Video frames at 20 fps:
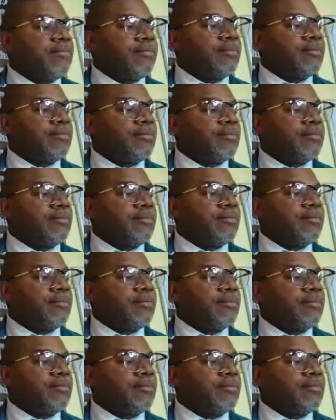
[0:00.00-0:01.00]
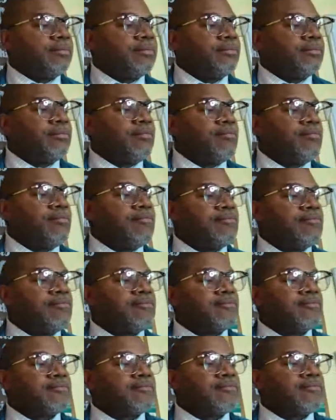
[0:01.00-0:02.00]
him
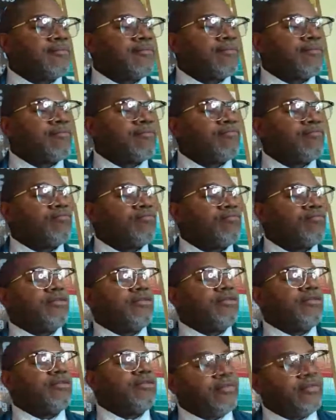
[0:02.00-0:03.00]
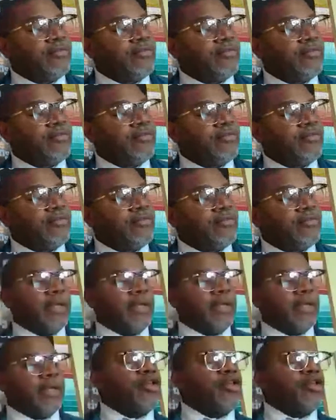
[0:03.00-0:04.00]
faithfully with all your
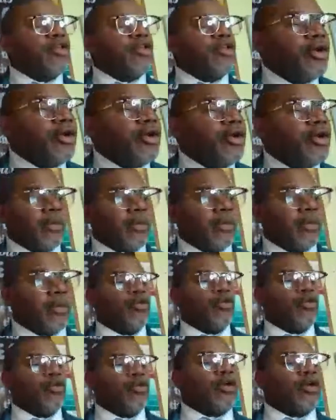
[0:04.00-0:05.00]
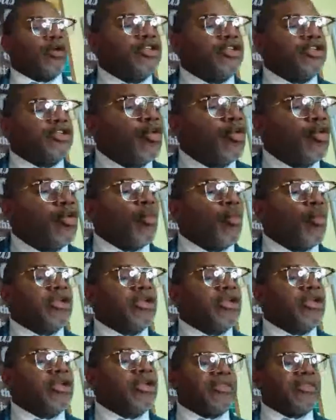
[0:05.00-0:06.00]
heart, for consider
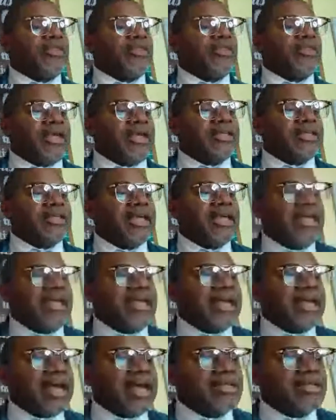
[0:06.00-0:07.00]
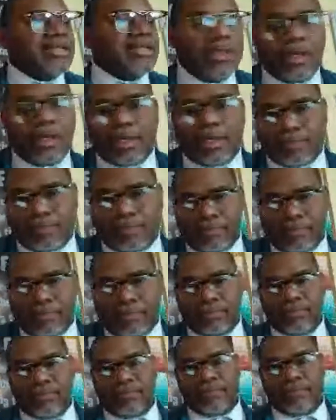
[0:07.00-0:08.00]
what great things he has done
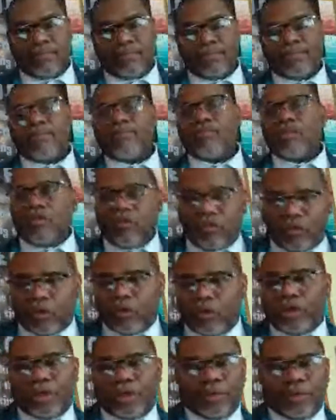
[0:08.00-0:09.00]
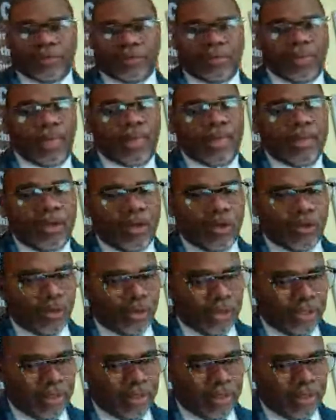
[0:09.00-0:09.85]
for you. Hold on,